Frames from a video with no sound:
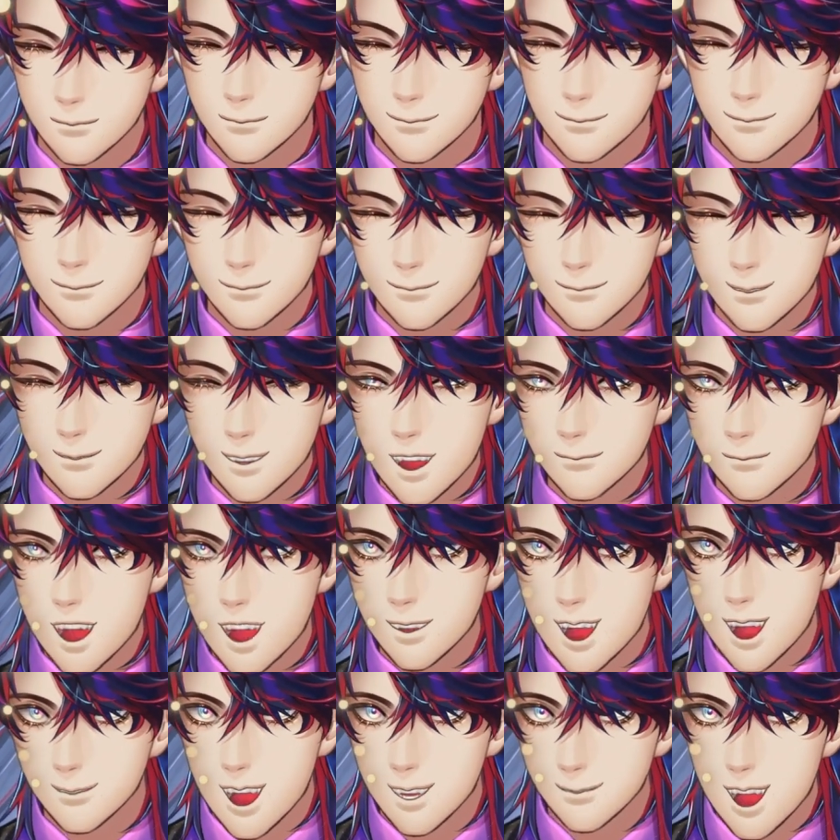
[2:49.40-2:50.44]
First day
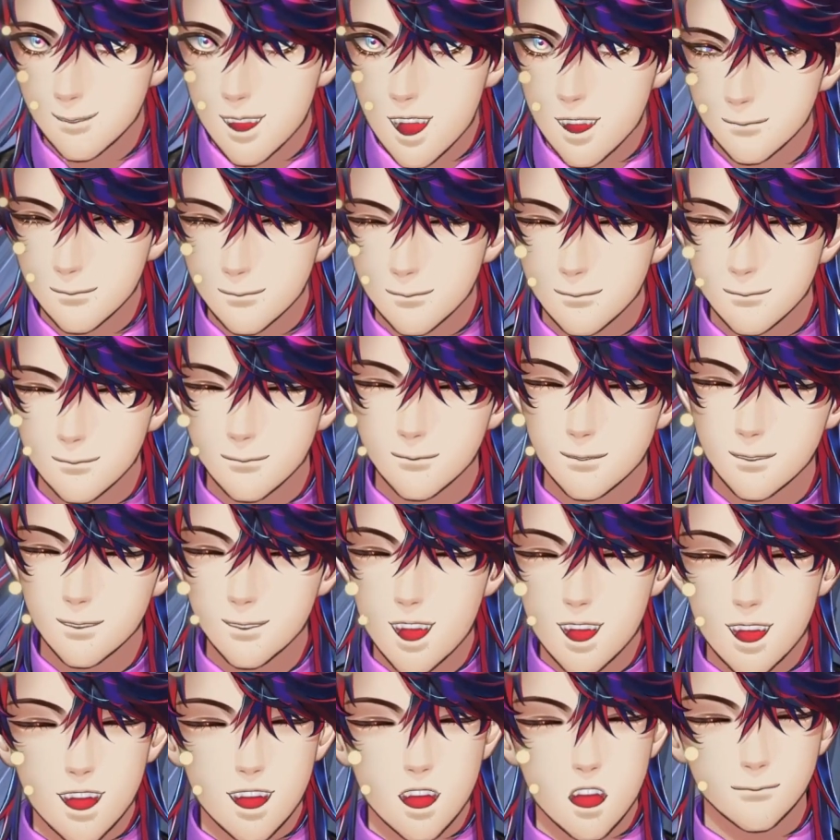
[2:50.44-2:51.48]
at Abyssos.
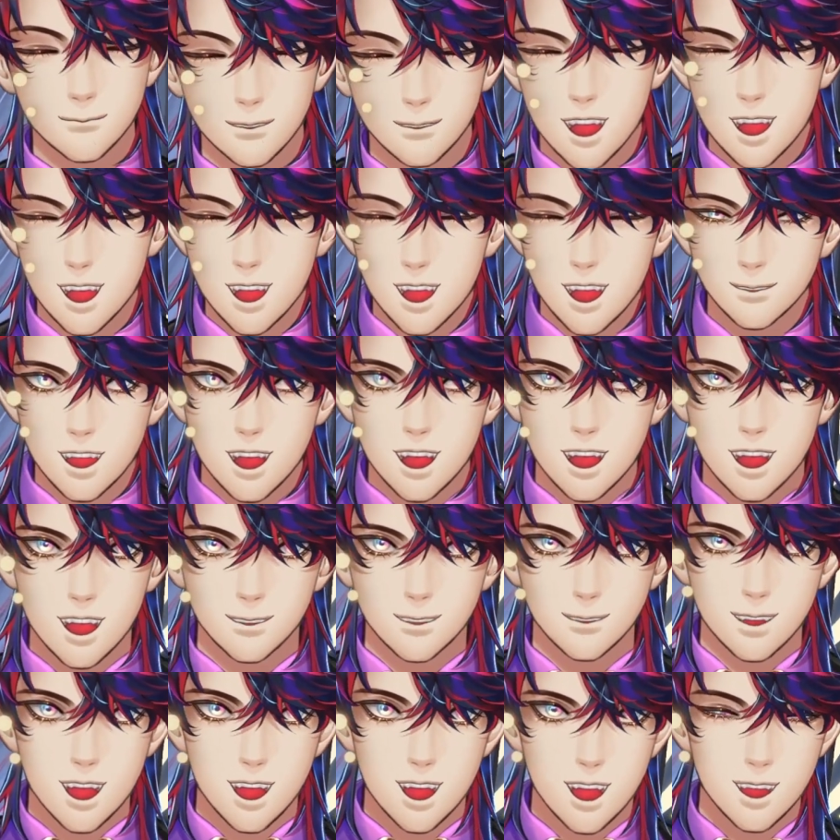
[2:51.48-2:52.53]
Okay, so um,
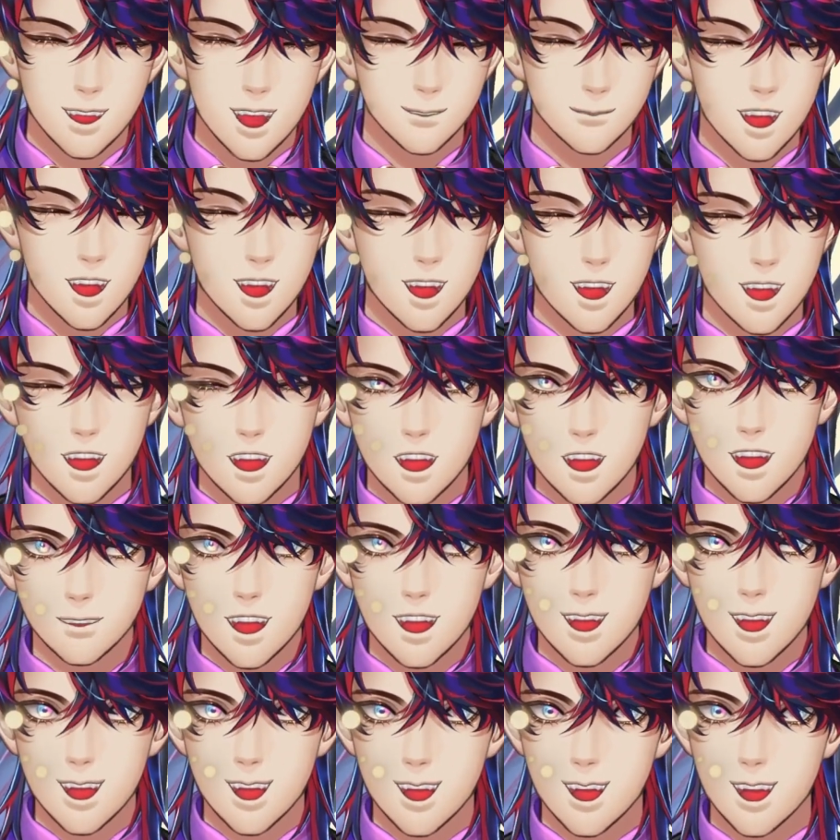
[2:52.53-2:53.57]
I it appears I
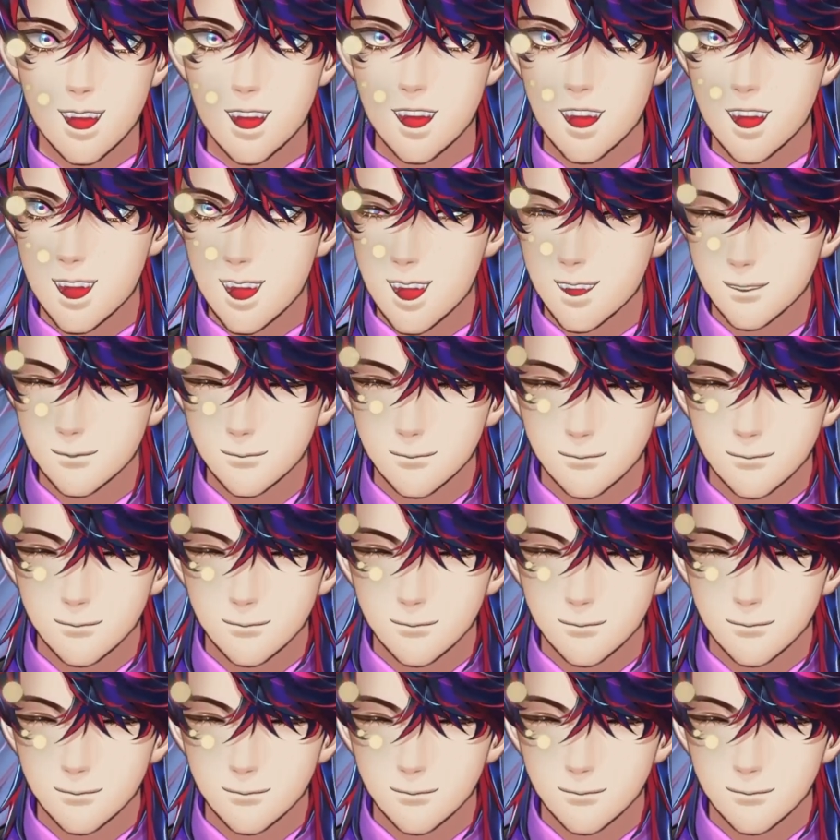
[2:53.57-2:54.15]
need to be saved.